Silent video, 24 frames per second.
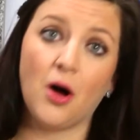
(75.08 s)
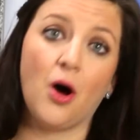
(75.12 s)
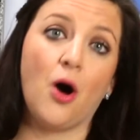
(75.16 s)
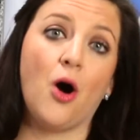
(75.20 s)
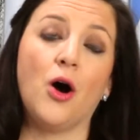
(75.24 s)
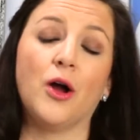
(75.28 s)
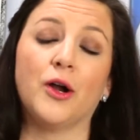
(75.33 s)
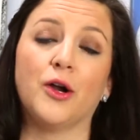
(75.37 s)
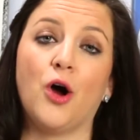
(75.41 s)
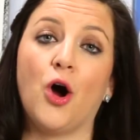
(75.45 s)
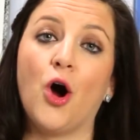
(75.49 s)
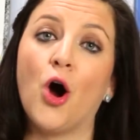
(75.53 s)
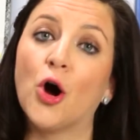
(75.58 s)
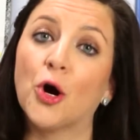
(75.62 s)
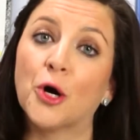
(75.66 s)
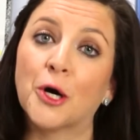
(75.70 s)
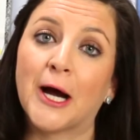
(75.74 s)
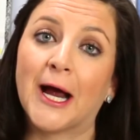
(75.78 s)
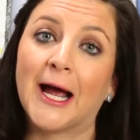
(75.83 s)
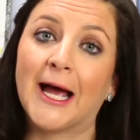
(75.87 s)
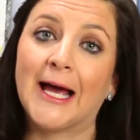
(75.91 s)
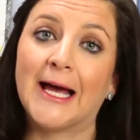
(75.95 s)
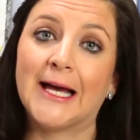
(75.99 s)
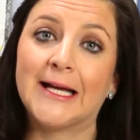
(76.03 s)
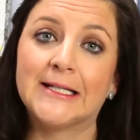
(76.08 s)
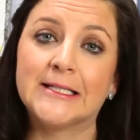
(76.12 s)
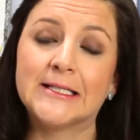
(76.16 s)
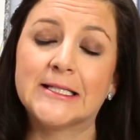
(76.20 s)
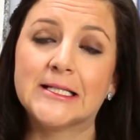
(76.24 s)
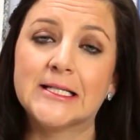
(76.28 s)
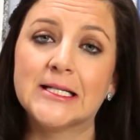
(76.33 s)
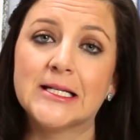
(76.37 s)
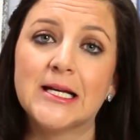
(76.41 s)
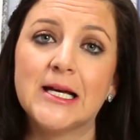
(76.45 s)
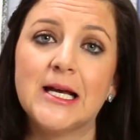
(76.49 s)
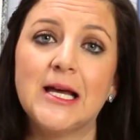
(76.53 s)
on our
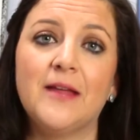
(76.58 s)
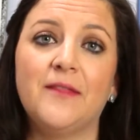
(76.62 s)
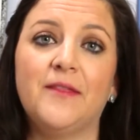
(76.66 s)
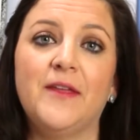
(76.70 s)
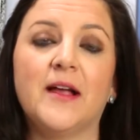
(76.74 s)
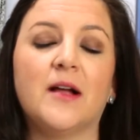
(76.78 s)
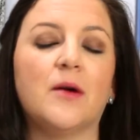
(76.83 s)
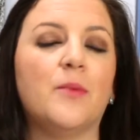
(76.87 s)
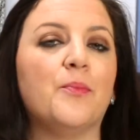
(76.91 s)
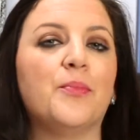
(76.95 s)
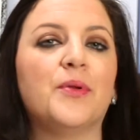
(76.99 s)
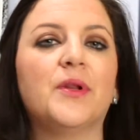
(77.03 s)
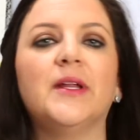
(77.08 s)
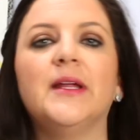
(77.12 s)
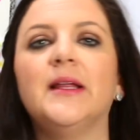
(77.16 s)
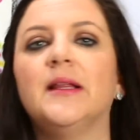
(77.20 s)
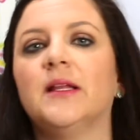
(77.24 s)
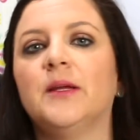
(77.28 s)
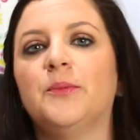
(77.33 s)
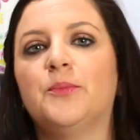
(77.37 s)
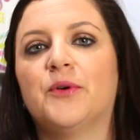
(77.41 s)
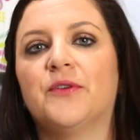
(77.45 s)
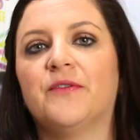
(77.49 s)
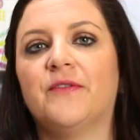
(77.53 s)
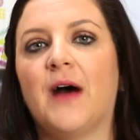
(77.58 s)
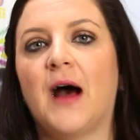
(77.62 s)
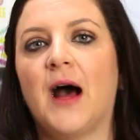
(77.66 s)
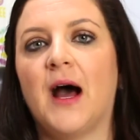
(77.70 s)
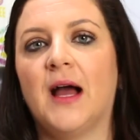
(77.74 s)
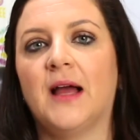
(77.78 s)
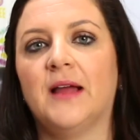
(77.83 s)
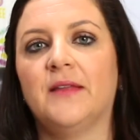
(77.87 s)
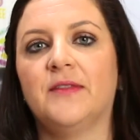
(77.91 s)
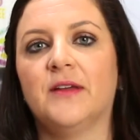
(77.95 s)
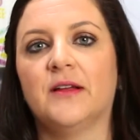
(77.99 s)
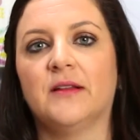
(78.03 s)
end. They completely
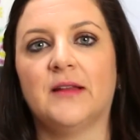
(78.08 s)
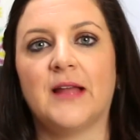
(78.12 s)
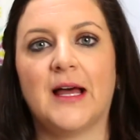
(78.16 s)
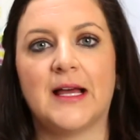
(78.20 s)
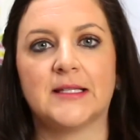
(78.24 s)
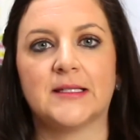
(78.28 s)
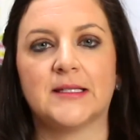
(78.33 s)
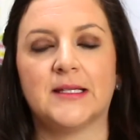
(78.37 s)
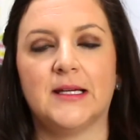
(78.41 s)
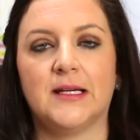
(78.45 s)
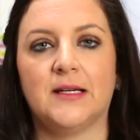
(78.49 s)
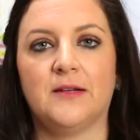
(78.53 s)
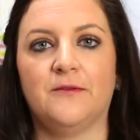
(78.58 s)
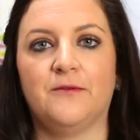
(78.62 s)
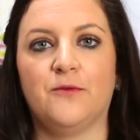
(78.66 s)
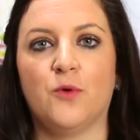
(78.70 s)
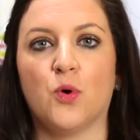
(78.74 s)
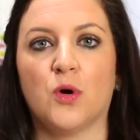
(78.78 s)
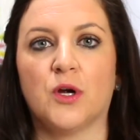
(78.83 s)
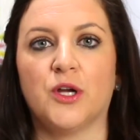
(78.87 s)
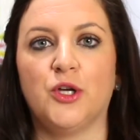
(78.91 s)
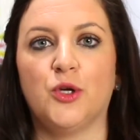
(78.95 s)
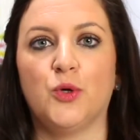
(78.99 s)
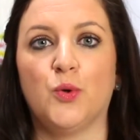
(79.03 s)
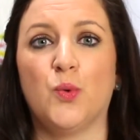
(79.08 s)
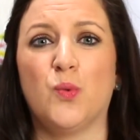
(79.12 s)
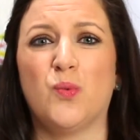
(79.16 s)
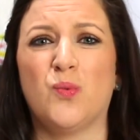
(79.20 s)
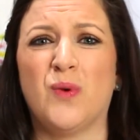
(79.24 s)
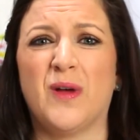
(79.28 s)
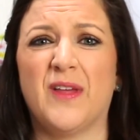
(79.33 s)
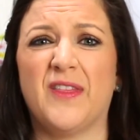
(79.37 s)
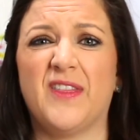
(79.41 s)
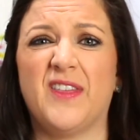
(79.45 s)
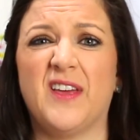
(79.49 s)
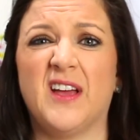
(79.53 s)
provide the lesson for you
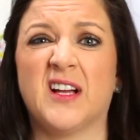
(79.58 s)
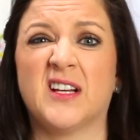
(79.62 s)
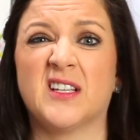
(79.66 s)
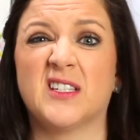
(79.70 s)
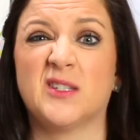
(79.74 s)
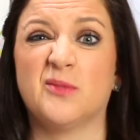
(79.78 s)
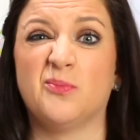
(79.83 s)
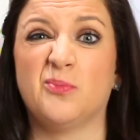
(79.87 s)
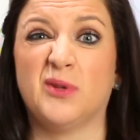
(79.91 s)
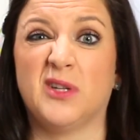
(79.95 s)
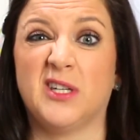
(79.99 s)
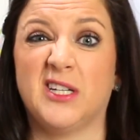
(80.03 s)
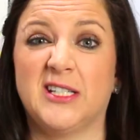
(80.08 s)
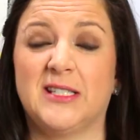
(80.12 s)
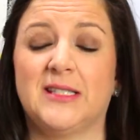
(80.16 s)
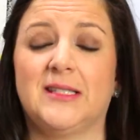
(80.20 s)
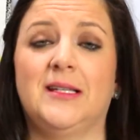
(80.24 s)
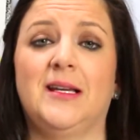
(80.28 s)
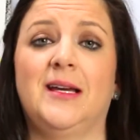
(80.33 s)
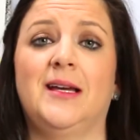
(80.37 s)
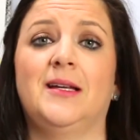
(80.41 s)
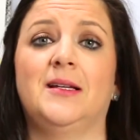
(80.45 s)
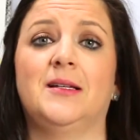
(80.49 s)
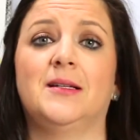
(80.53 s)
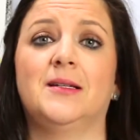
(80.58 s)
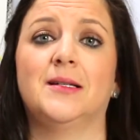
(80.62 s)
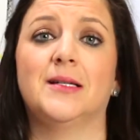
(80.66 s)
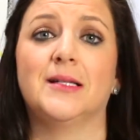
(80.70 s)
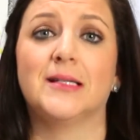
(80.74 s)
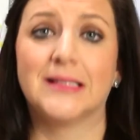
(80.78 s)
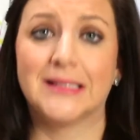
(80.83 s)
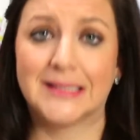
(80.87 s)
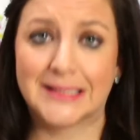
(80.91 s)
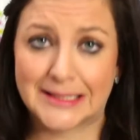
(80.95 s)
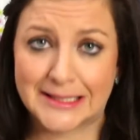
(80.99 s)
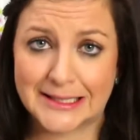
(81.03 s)
with explicit,
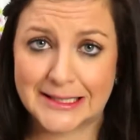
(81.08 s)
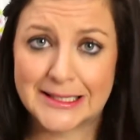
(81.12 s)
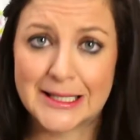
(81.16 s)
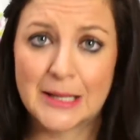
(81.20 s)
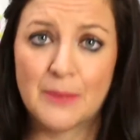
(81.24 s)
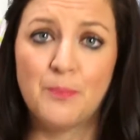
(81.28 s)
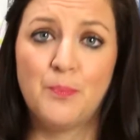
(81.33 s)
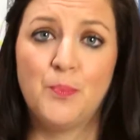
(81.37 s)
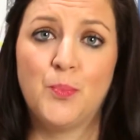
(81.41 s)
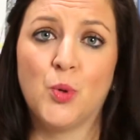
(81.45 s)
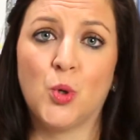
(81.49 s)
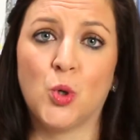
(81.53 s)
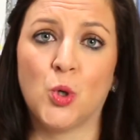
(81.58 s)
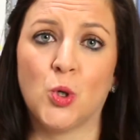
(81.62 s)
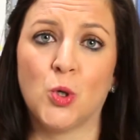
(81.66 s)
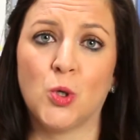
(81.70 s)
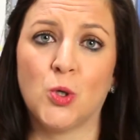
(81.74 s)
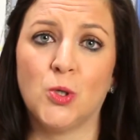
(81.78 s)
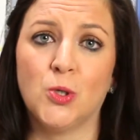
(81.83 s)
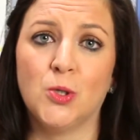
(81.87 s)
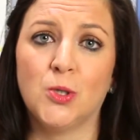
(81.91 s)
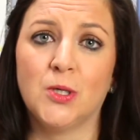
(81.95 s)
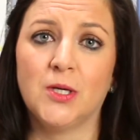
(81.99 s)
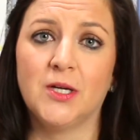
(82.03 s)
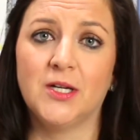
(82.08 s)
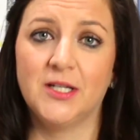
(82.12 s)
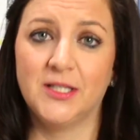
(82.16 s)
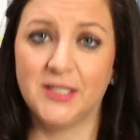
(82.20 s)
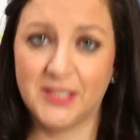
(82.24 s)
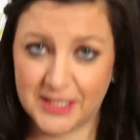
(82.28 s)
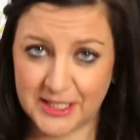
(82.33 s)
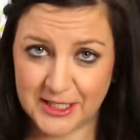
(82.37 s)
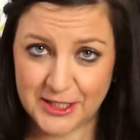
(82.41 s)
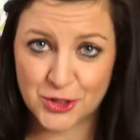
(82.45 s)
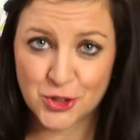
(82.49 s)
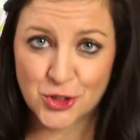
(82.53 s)
simple
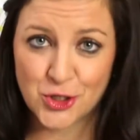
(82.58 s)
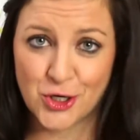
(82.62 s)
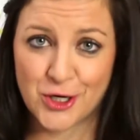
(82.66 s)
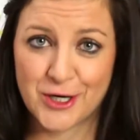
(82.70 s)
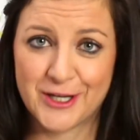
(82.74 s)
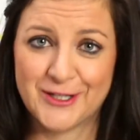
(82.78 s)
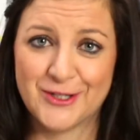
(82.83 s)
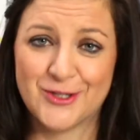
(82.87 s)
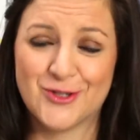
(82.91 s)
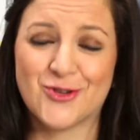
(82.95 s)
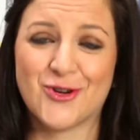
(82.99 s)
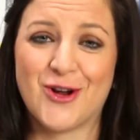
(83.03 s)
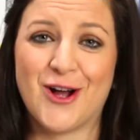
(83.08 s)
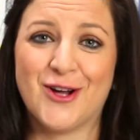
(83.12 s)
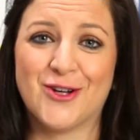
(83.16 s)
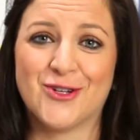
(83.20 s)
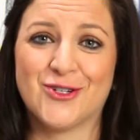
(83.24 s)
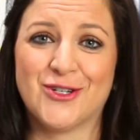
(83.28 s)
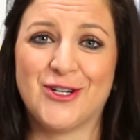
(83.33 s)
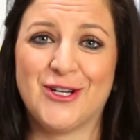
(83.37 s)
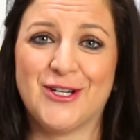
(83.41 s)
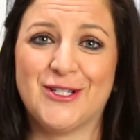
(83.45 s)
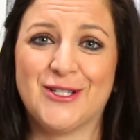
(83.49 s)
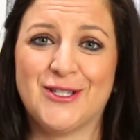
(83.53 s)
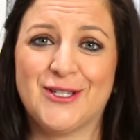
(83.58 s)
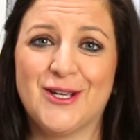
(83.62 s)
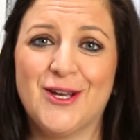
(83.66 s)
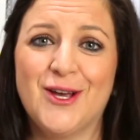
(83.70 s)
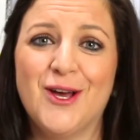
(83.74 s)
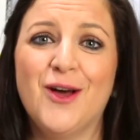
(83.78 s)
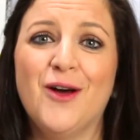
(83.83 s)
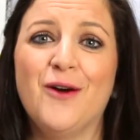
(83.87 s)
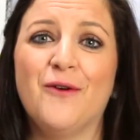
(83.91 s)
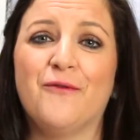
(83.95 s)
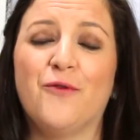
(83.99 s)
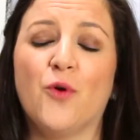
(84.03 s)
teacher instructions
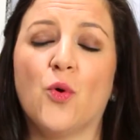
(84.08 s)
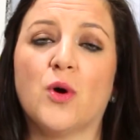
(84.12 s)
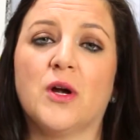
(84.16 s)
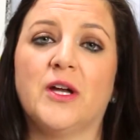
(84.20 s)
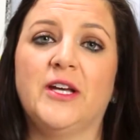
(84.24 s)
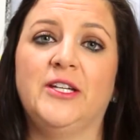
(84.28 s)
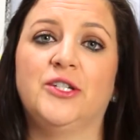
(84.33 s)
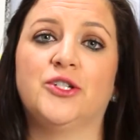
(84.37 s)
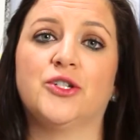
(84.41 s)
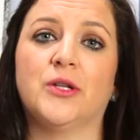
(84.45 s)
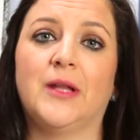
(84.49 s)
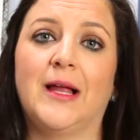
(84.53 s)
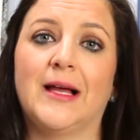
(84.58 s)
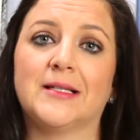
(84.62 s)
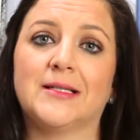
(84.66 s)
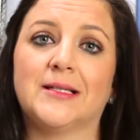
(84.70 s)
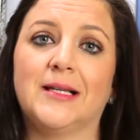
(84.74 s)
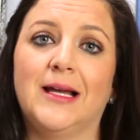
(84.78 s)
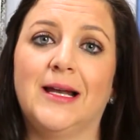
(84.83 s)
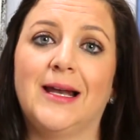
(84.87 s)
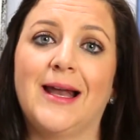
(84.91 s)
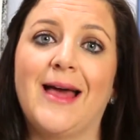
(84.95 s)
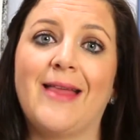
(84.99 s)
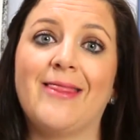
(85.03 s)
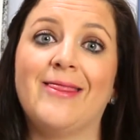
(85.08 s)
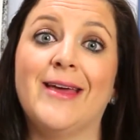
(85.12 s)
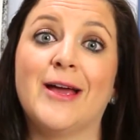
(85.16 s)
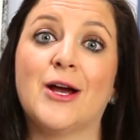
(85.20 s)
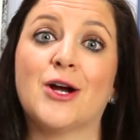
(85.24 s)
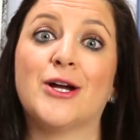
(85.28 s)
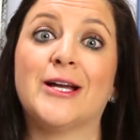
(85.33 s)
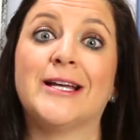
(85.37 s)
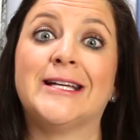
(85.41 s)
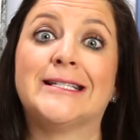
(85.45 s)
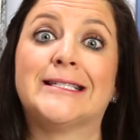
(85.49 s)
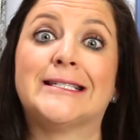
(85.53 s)
for each lesson.
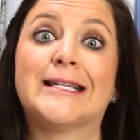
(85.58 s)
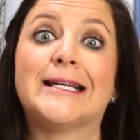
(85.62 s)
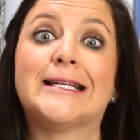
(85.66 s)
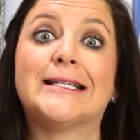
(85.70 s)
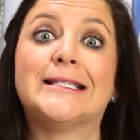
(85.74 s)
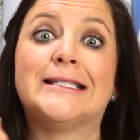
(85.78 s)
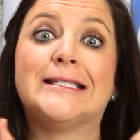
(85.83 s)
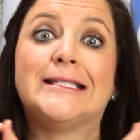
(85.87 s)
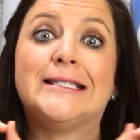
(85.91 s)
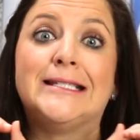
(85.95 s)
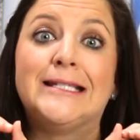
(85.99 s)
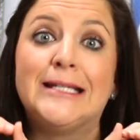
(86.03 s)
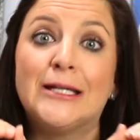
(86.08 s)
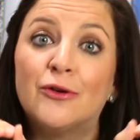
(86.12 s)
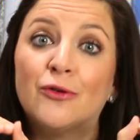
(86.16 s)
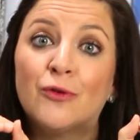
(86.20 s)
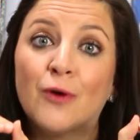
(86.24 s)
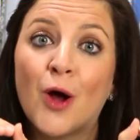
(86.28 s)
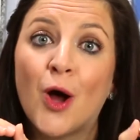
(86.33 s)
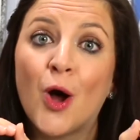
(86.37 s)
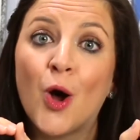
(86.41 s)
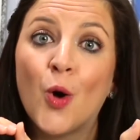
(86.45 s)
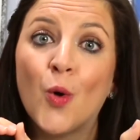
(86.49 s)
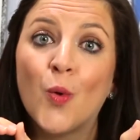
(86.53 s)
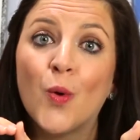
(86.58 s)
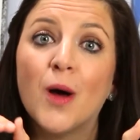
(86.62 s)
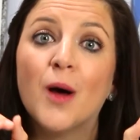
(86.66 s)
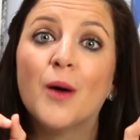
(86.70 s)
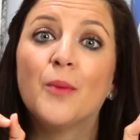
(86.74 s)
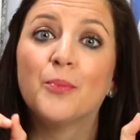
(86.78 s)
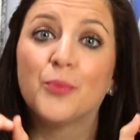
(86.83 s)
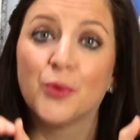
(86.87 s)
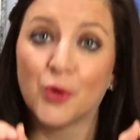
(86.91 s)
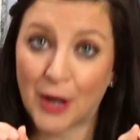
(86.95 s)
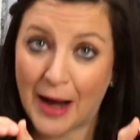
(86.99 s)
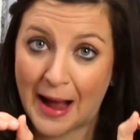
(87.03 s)
There is zero
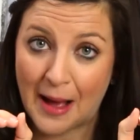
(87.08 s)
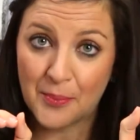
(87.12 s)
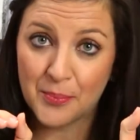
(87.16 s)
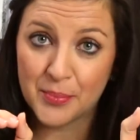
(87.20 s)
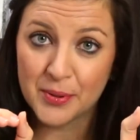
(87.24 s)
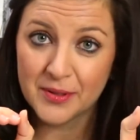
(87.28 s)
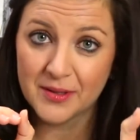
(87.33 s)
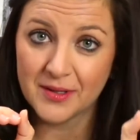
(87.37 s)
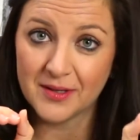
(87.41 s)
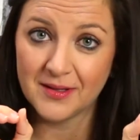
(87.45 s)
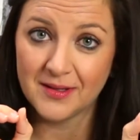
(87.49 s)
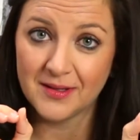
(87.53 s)
prep